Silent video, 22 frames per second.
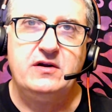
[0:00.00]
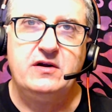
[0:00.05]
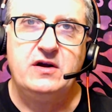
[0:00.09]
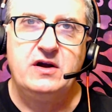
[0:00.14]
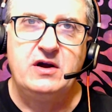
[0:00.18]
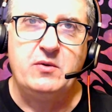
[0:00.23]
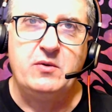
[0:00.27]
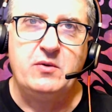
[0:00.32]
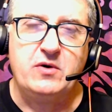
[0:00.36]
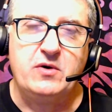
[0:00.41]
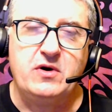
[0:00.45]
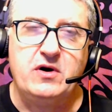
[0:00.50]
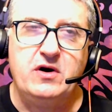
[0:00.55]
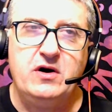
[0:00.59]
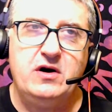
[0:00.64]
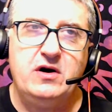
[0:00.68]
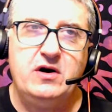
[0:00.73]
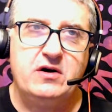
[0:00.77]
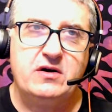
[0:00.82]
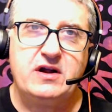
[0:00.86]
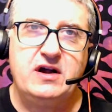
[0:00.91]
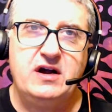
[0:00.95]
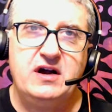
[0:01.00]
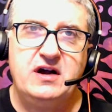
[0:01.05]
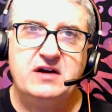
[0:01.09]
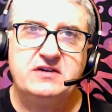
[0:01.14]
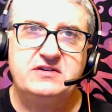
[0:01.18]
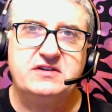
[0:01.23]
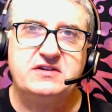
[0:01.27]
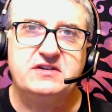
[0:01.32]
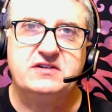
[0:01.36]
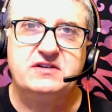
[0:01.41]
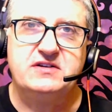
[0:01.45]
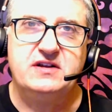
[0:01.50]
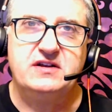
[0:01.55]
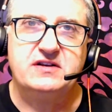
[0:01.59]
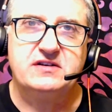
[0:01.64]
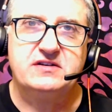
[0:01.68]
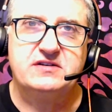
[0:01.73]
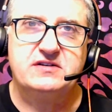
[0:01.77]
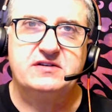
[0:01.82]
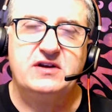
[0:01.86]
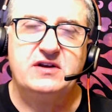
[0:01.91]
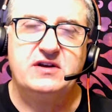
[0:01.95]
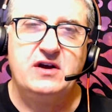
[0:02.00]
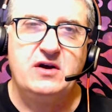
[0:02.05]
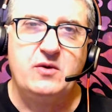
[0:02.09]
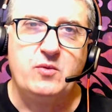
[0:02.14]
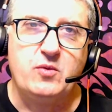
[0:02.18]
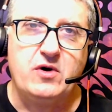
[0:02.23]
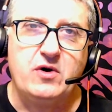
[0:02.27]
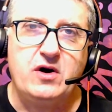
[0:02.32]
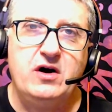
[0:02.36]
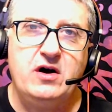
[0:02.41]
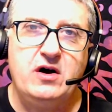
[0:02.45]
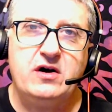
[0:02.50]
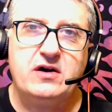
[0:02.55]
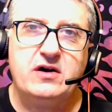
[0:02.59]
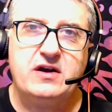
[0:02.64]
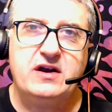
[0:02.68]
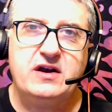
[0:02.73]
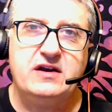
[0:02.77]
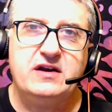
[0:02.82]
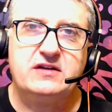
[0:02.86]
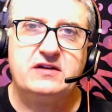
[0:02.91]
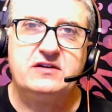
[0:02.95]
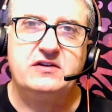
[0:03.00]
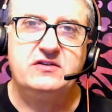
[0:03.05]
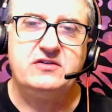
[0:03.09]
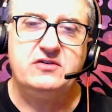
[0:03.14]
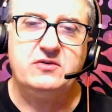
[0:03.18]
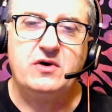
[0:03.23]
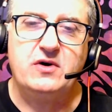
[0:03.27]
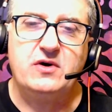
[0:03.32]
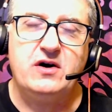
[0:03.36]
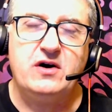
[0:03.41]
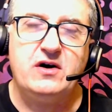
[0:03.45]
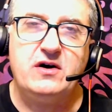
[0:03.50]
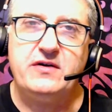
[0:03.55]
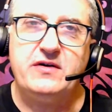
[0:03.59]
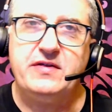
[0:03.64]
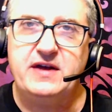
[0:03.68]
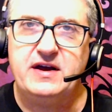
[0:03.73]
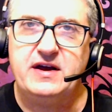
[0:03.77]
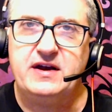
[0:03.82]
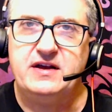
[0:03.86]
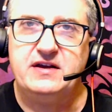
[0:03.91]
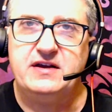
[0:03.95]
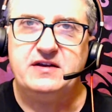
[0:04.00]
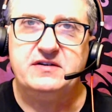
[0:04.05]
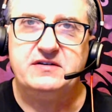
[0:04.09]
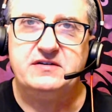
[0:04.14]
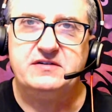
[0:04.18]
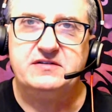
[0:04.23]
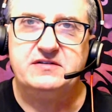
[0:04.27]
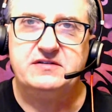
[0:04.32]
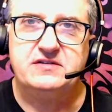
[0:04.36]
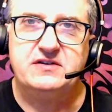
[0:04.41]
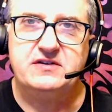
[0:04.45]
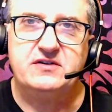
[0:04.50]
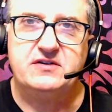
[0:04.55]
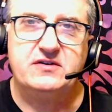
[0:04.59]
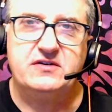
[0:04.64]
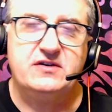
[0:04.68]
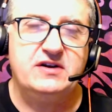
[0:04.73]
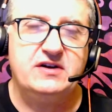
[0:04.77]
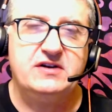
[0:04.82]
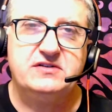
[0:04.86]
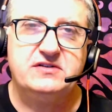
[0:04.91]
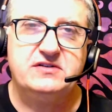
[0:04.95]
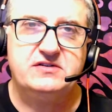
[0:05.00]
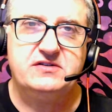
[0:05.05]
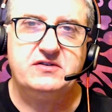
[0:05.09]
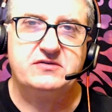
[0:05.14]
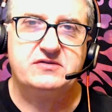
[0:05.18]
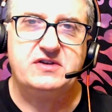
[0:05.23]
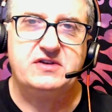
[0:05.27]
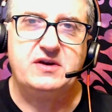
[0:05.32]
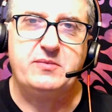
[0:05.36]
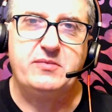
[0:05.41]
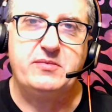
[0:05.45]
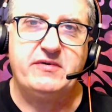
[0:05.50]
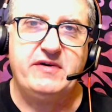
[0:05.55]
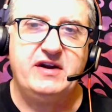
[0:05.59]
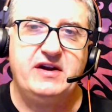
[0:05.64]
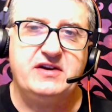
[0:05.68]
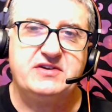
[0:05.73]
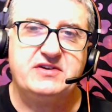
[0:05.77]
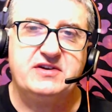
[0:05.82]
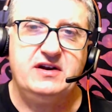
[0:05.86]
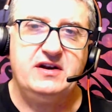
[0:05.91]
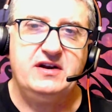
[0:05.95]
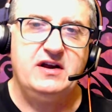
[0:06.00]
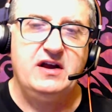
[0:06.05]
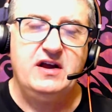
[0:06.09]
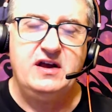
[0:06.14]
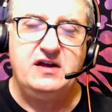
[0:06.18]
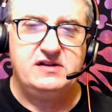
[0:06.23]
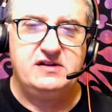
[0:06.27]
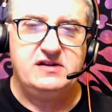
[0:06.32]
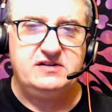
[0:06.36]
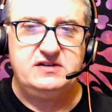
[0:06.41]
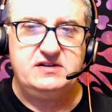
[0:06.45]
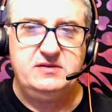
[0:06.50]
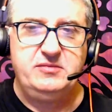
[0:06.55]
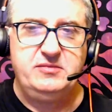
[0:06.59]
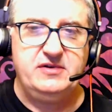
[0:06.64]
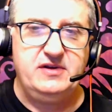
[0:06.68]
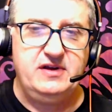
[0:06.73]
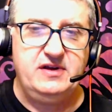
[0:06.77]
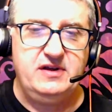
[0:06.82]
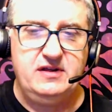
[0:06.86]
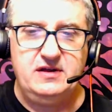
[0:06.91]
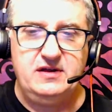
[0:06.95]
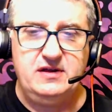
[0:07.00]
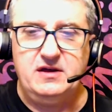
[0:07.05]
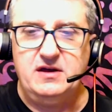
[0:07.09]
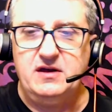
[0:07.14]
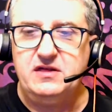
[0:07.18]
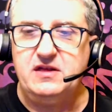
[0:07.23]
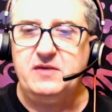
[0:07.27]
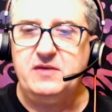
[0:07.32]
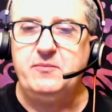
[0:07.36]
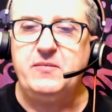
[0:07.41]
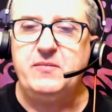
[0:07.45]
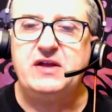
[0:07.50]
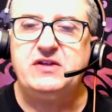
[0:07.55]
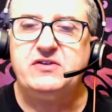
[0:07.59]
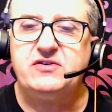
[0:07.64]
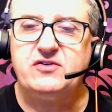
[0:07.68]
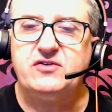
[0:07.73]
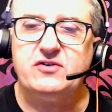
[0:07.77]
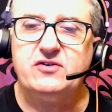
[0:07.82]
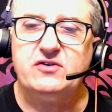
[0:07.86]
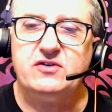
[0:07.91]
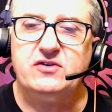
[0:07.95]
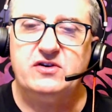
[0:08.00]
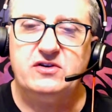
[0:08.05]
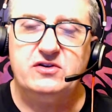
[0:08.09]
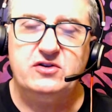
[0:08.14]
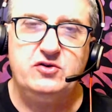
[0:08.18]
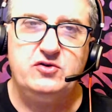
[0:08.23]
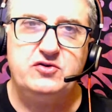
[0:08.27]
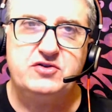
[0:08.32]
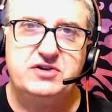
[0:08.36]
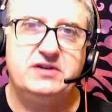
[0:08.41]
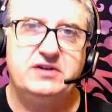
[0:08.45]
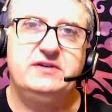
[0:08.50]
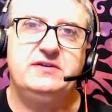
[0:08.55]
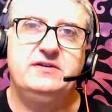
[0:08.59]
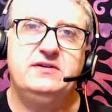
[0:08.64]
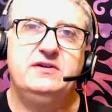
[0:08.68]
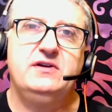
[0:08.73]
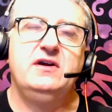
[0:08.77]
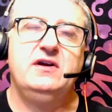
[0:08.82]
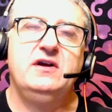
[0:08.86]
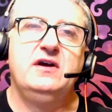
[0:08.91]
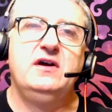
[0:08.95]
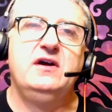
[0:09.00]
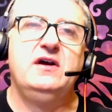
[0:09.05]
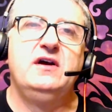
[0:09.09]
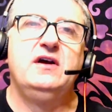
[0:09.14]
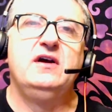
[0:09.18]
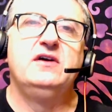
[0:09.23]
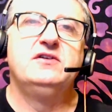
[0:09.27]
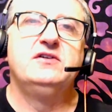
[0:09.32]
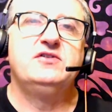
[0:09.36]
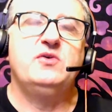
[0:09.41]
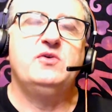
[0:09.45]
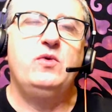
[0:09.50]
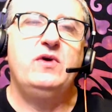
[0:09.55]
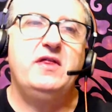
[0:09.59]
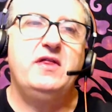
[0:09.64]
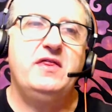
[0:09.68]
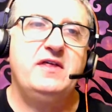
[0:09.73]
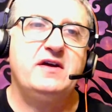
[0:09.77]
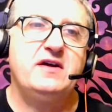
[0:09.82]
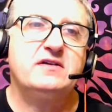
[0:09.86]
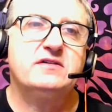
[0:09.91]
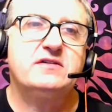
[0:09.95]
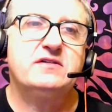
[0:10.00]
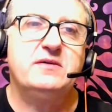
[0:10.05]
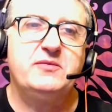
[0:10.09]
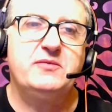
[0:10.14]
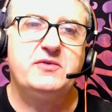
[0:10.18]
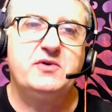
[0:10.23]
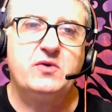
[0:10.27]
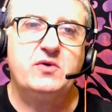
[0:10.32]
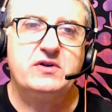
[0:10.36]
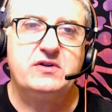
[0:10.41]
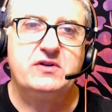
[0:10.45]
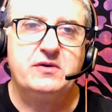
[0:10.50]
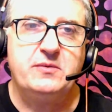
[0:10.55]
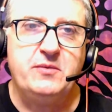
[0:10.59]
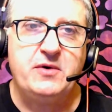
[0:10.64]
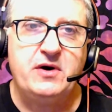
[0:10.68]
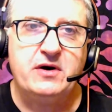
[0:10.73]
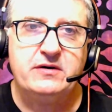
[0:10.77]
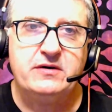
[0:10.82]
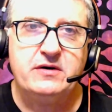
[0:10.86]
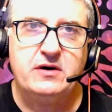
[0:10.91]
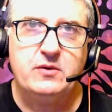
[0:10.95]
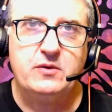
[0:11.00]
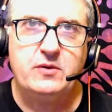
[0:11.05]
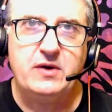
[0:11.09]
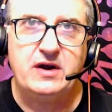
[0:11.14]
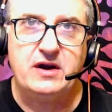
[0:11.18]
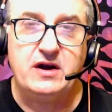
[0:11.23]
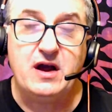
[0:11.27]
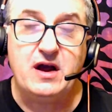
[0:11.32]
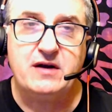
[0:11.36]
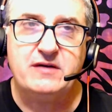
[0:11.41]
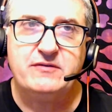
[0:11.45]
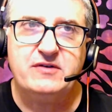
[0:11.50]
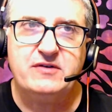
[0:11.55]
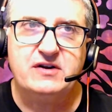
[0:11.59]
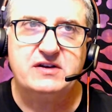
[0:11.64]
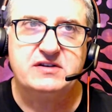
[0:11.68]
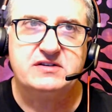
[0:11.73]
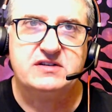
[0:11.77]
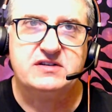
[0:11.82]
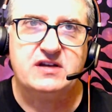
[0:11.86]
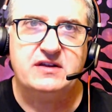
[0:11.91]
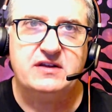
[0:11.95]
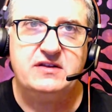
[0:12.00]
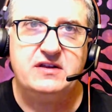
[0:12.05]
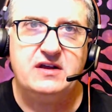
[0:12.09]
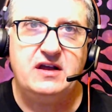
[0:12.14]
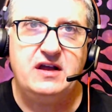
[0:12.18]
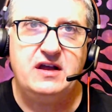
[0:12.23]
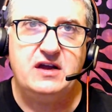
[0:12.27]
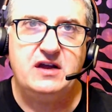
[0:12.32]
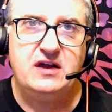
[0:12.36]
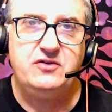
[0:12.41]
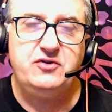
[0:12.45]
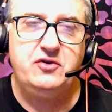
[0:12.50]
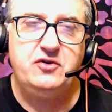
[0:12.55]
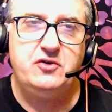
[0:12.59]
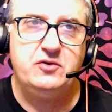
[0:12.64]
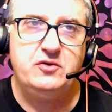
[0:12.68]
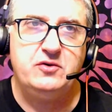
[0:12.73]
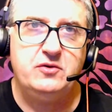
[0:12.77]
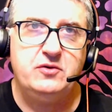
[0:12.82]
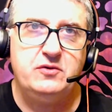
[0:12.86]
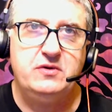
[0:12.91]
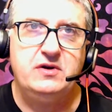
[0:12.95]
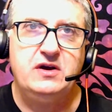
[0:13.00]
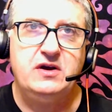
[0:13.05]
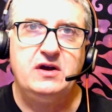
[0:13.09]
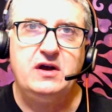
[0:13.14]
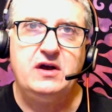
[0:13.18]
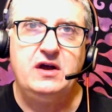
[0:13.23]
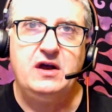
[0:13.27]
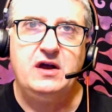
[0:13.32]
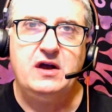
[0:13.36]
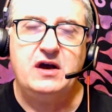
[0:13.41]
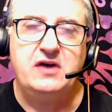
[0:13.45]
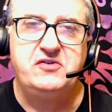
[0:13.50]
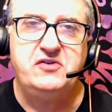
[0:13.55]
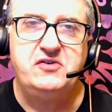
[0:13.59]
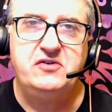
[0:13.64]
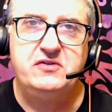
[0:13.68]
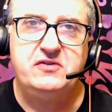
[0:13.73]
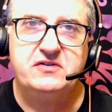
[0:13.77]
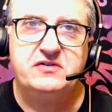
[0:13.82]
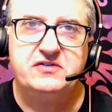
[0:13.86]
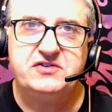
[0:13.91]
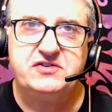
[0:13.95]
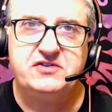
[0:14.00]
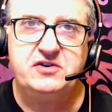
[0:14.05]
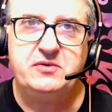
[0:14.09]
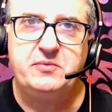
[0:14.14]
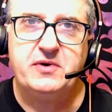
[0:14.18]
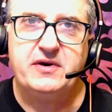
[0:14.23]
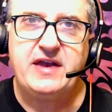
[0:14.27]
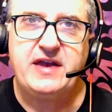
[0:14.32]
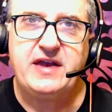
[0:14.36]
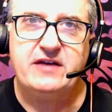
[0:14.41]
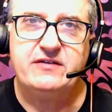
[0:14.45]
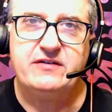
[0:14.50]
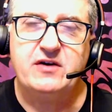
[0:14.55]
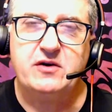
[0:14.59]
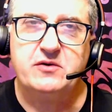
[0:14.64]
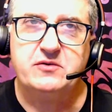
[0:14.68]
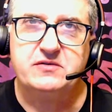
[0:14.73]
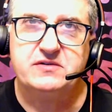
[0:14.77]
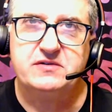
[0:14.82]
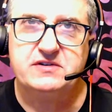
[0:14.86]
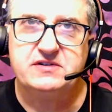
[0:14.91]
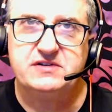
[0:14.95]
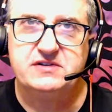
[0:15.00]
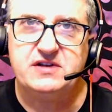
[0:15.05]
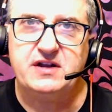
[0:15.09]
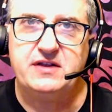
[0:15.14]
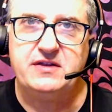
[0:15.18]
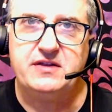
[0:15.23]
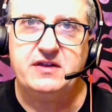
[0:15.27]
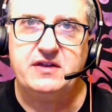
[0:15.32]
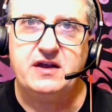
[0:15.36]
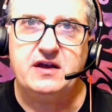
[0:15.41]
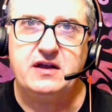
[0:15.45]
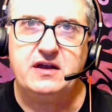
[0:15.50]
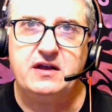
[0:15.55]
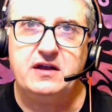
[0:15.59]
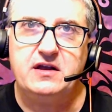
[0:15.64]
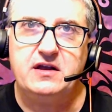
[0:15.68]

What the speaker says: We're all consciousness. We're all connected to all that is. There is no separation. It's simply the mental illusion. So one of the things I'm doing tomorrow and every Sunday at noon, I do this superhero Sunday.